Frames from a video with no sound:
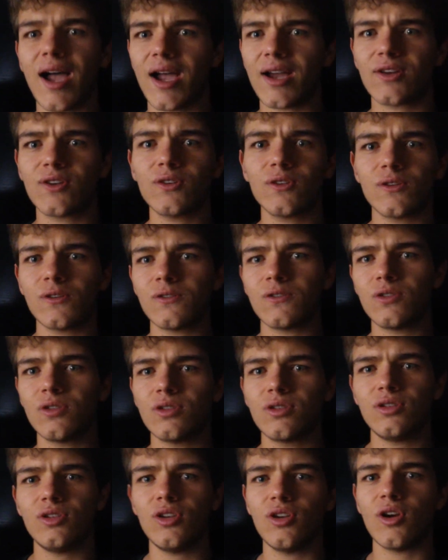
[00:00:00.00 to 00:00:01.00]
I couldn't,
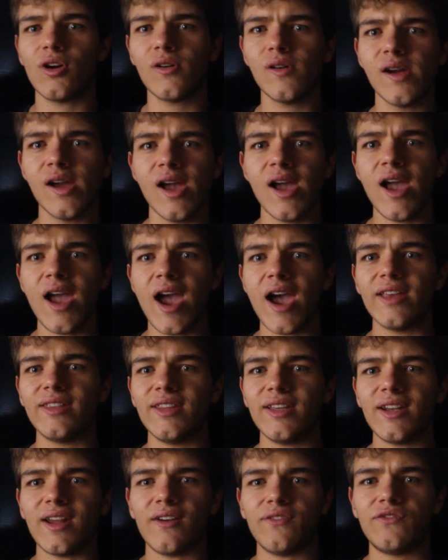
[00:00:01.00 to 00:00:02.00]
you know, and
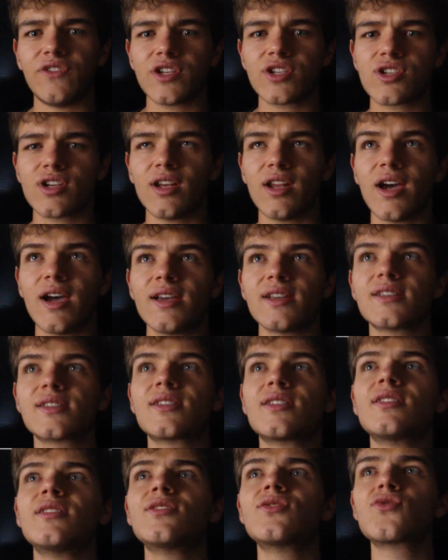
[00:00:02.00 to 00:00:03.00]
then I
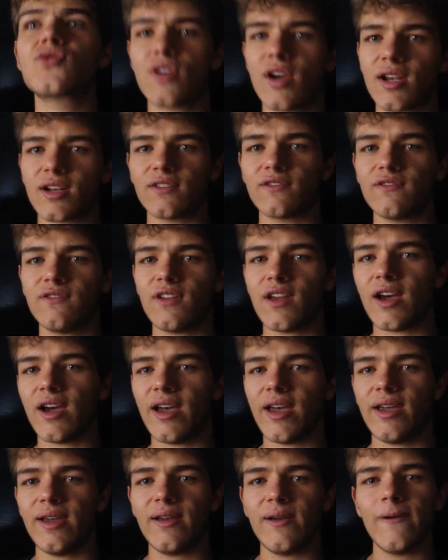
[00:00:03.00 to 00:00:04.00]
visualized trying to
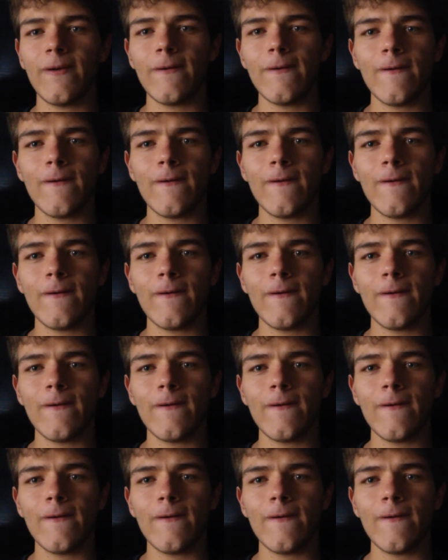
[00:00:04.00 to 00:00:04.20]
fly.